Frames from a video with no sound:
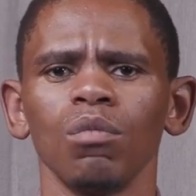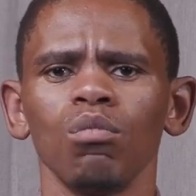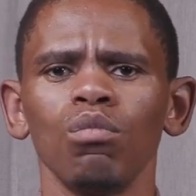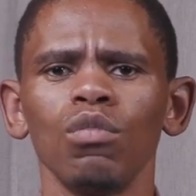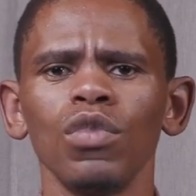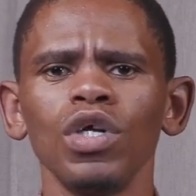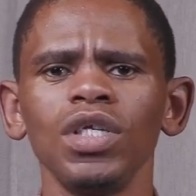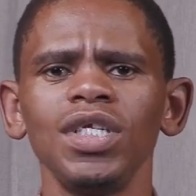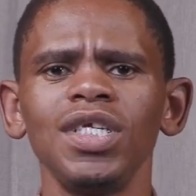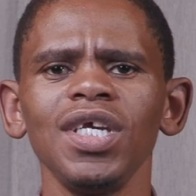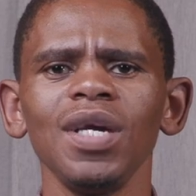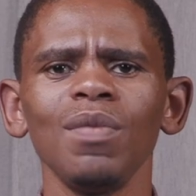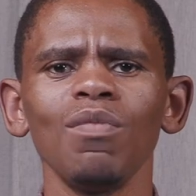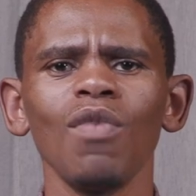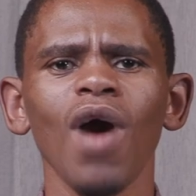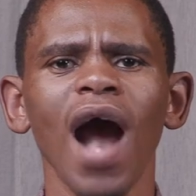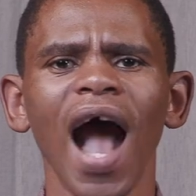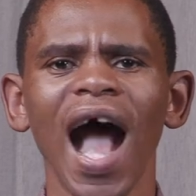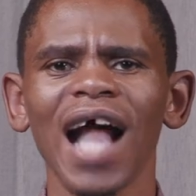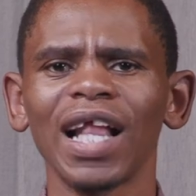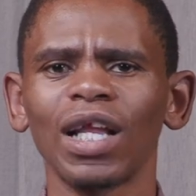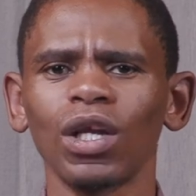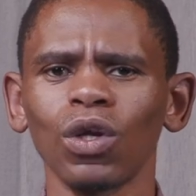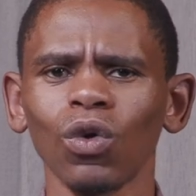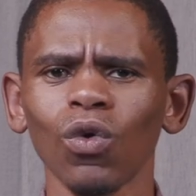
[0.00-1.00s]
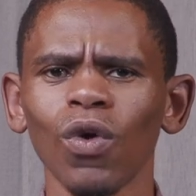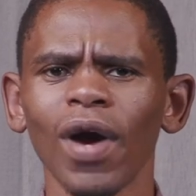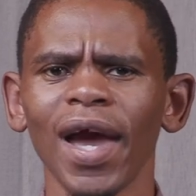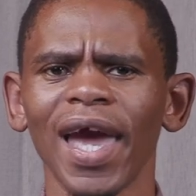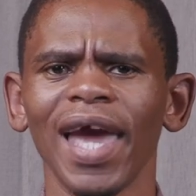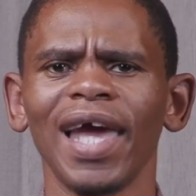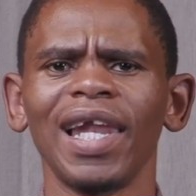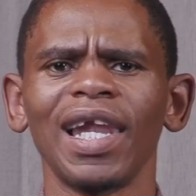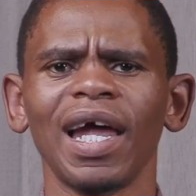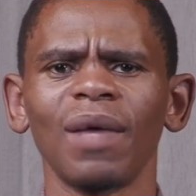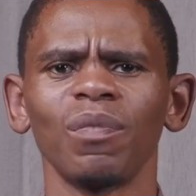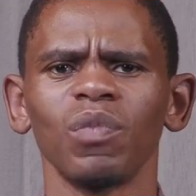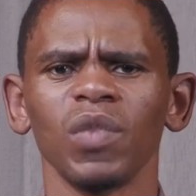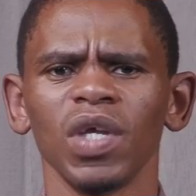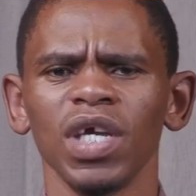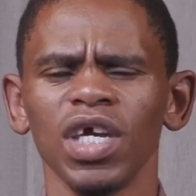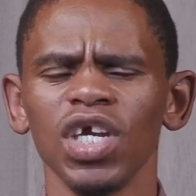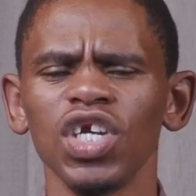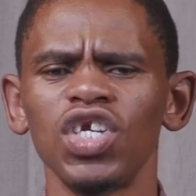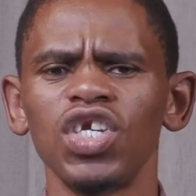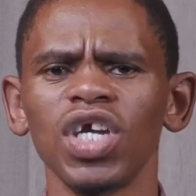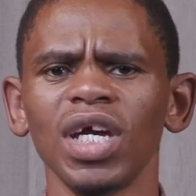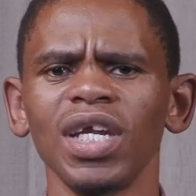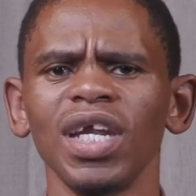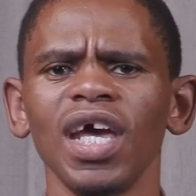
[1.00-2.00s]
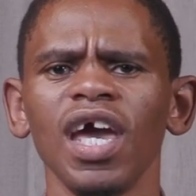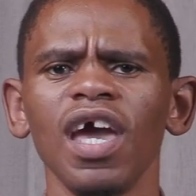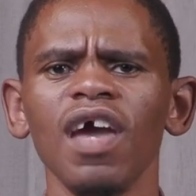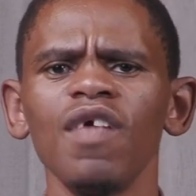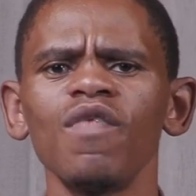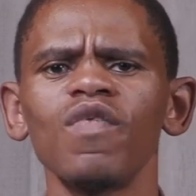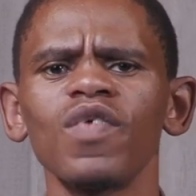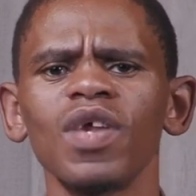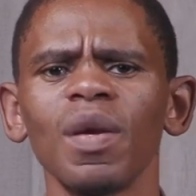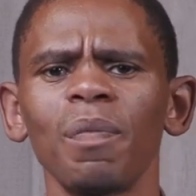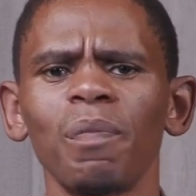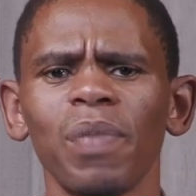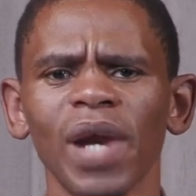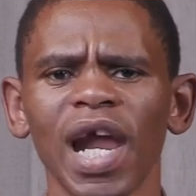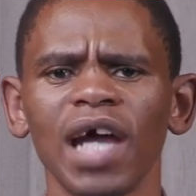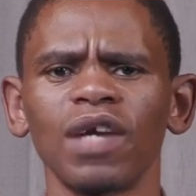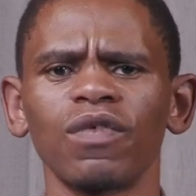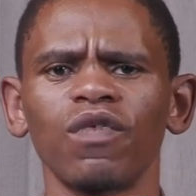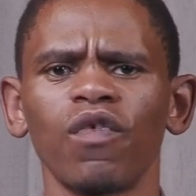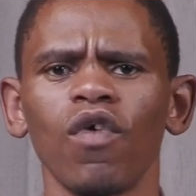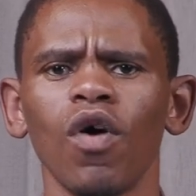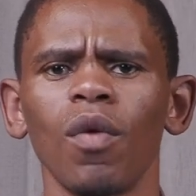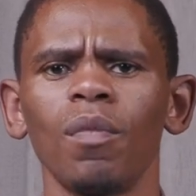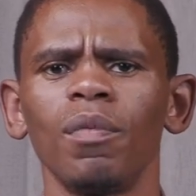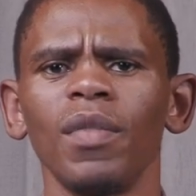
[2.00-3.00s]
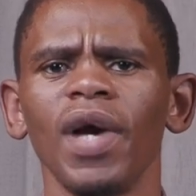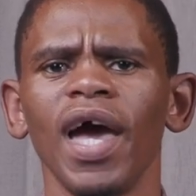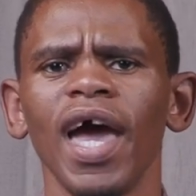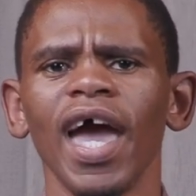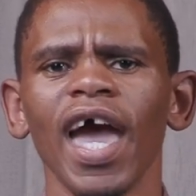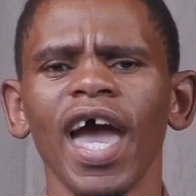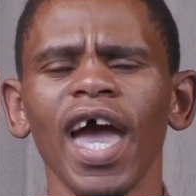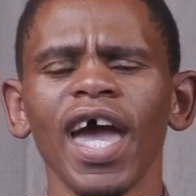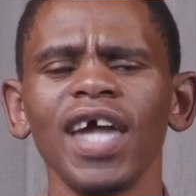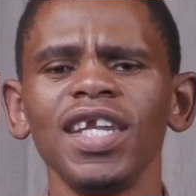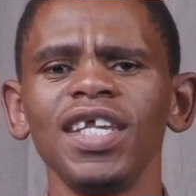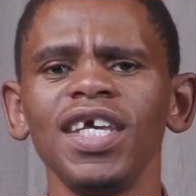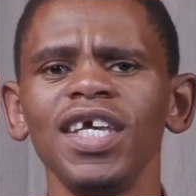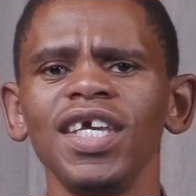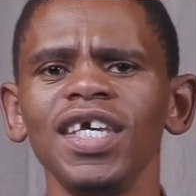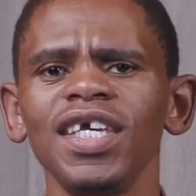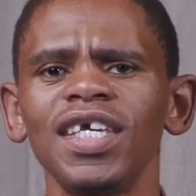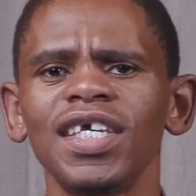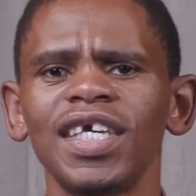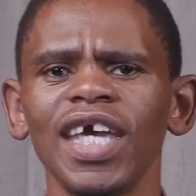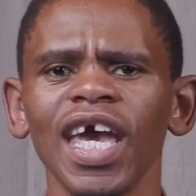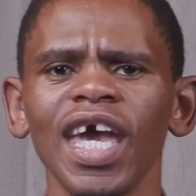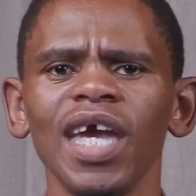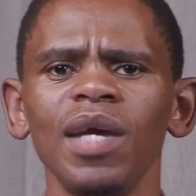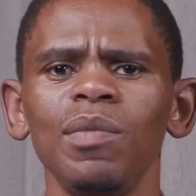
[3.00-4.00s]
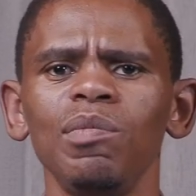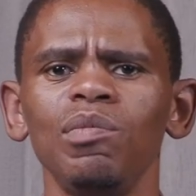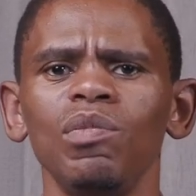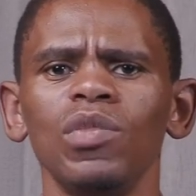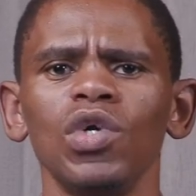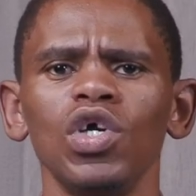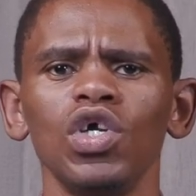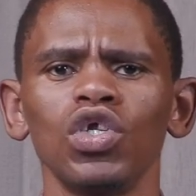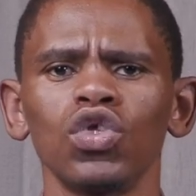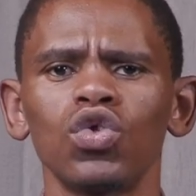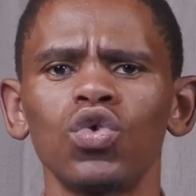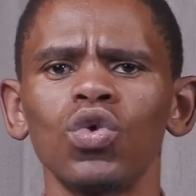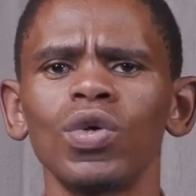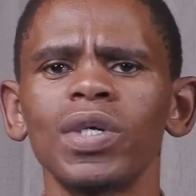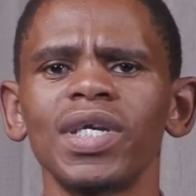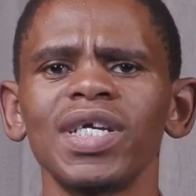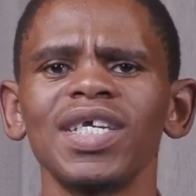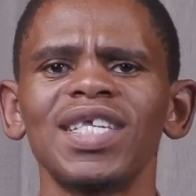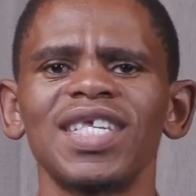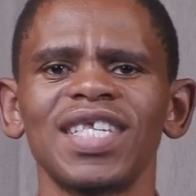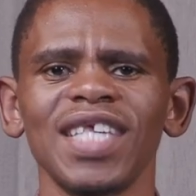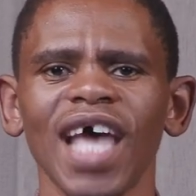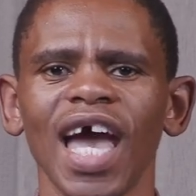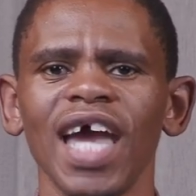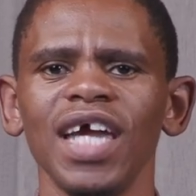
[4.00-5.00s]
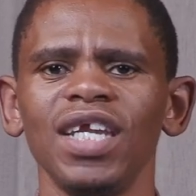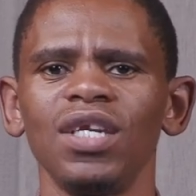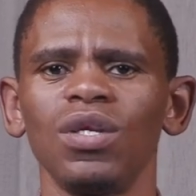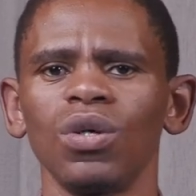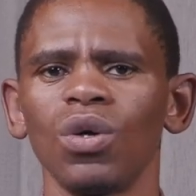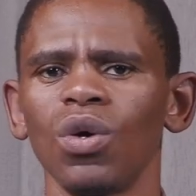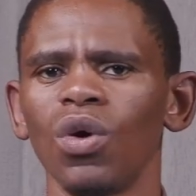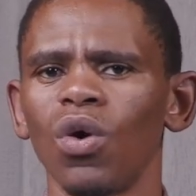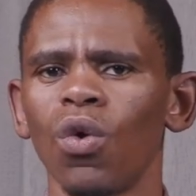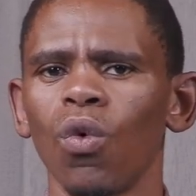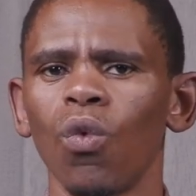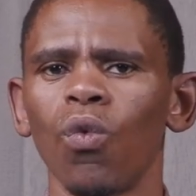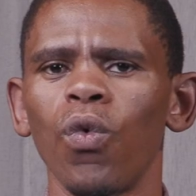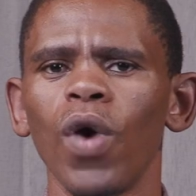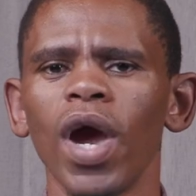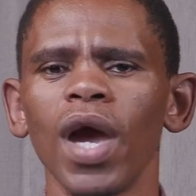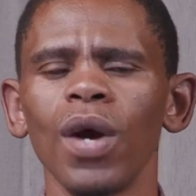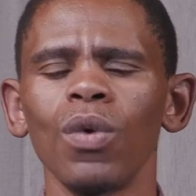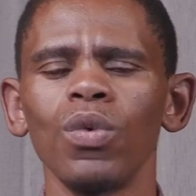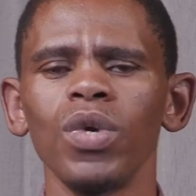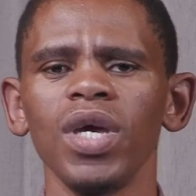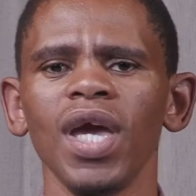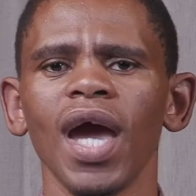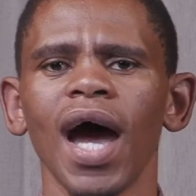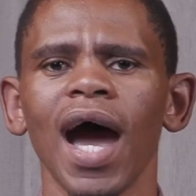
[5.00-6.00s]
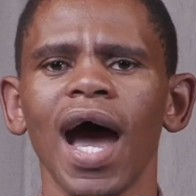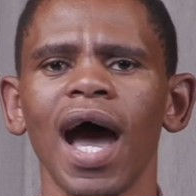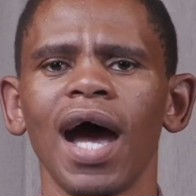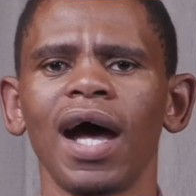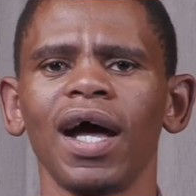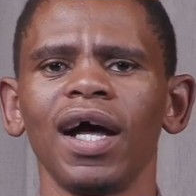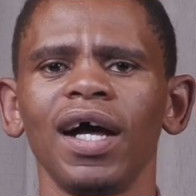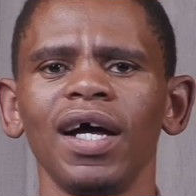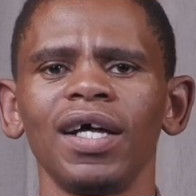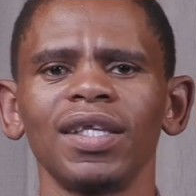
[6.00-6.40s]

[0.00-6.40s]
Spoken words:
Modimo a tlogela each and every platform, and he came to reside where we are.